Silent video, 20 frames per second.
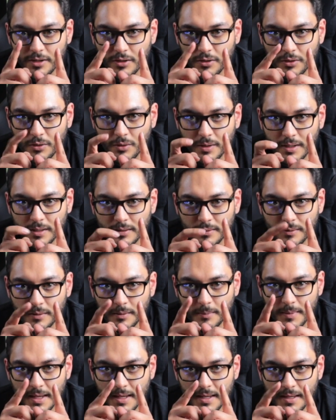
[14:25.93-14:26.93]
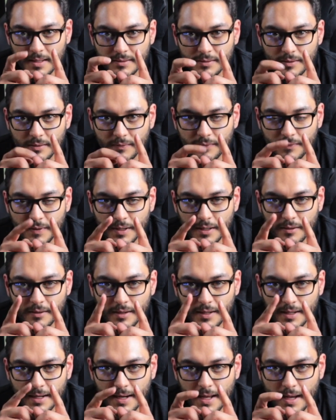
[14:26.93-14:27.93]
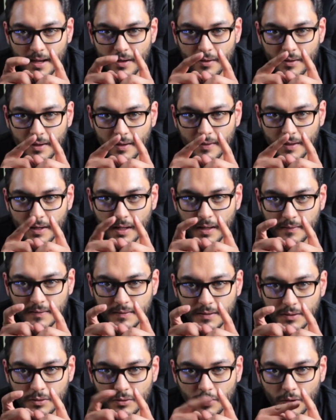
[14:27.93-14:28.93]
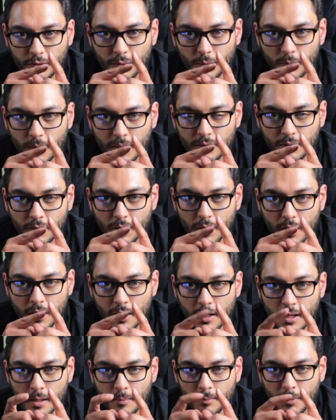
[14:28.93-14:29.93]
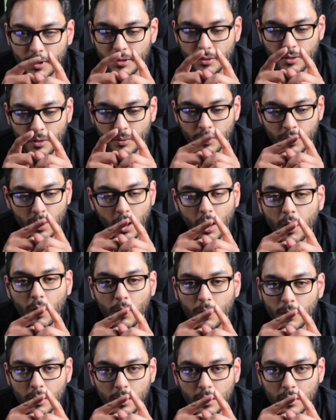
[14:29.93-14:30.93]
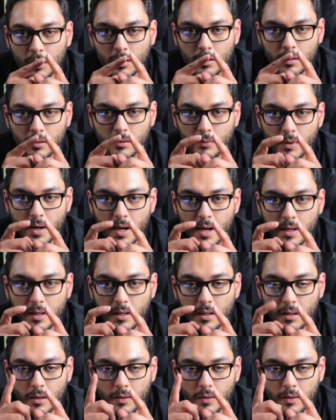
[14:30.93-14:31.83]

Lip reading: You're going through the maze, you're figuring it out, and then all of a sudden you go through one door, but you don't know, right?